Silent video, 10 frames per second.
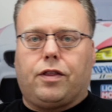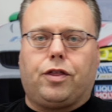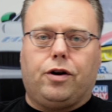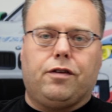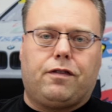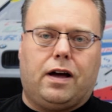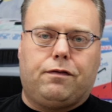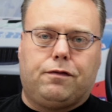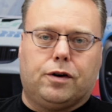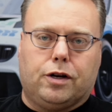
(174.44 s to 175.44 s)

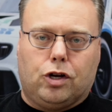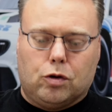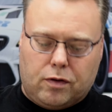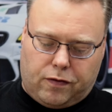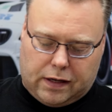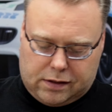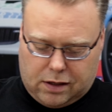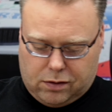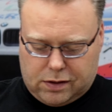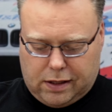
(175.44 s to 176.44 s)
35-foot Uberflex
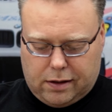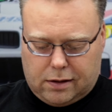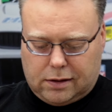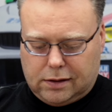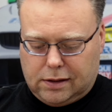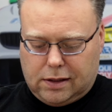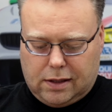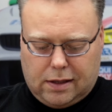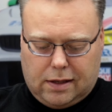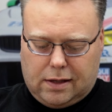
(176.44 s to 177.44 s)
hose here.
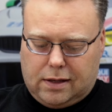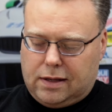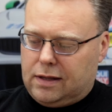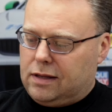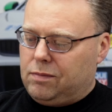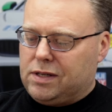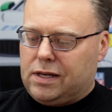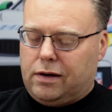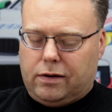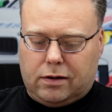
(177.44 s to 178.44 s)
The
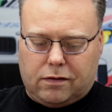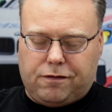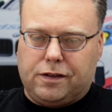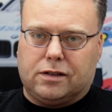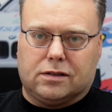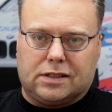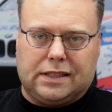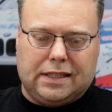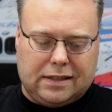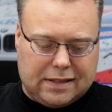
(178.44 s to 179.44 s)
material feels
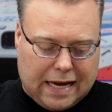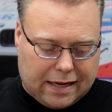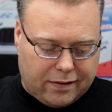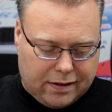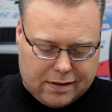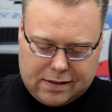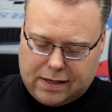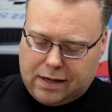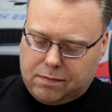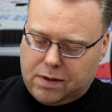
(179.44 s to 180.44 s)
exactly the
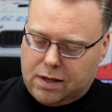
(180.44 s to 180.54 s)
same.